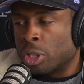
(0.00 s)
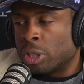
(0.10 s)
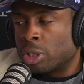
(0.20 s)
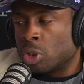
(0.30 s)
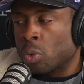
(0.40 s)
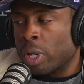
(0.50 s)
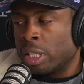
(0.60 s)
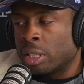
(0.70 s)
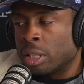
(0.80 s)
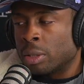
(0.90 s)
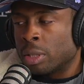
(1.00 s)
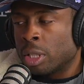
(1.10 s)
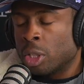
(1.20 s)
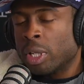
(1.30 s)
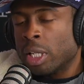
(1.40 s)
situation,
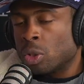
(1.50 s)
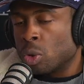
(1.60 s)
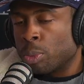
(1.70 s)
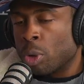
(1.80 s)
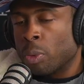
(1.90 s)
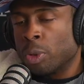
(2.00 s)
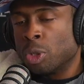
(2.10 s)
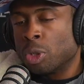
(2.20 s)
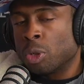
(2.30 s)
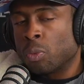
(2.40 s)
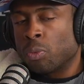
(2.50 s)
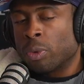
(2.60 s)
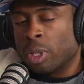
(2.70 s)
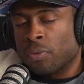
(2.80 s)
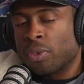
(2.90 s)
you get to a point where you're
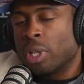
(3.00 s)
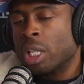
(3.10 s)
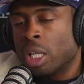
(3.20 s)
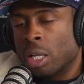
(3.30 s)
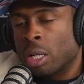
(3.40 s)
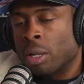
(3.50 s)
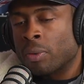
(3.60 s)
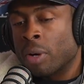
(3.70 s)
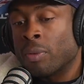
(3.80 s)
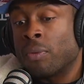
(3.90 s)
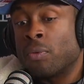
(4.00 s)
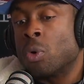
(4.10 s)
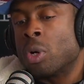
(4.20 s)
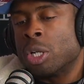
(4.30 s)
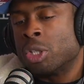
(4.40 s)
fully of a
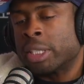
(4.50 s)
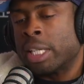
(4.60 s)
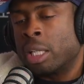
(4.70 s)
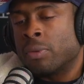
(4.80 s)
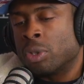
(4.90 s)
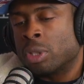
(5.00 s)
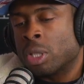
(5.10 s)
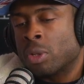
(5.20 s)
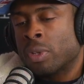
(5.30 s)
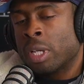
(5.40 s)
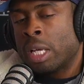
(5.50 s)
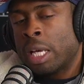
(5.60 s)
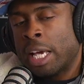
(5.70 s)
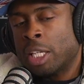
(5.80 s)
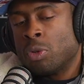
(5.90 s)
full understanding of yourself
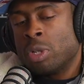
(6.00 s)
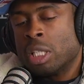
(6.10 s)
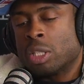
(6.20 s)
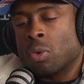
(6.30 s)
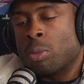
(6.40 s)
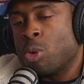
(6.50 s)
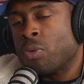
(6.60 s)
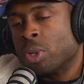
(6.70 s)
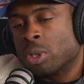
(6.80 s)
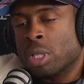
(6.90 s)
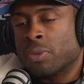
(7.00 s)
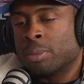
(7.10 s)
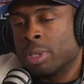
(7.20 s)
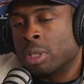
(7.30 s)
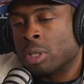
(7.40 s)
and you need to remove yourself from
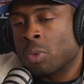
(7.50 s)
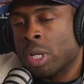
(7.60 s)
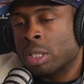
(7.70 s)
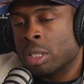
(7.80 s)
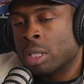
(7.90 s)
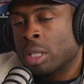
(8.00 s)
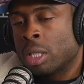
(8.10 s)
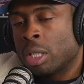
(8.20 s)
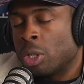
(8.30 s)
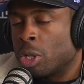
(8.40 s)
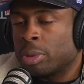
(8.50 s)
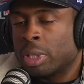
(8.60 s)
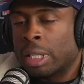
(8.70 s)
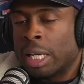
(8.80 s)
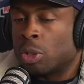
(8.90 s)
a situation, you know what I'm
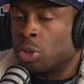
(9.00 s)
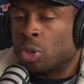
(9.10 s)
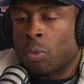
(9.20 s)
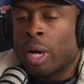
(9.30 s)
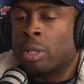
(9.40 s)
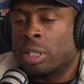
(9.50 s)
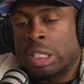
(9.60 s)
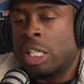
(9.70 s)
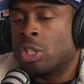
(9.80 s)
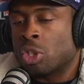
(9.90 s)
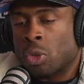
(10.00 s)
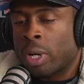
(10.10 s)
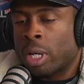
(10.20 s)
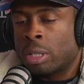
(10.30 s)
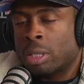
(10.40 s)
saying? Like, your surroundings, change your
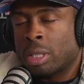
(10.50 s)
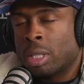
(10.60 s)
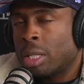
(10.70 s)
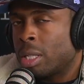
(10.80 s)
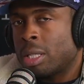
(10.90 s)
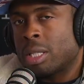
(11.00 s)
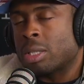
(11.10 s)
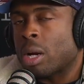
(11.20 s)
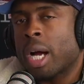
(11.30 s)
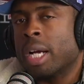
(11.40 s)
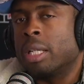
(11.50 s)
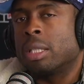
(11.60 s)
surroundings. It's all right.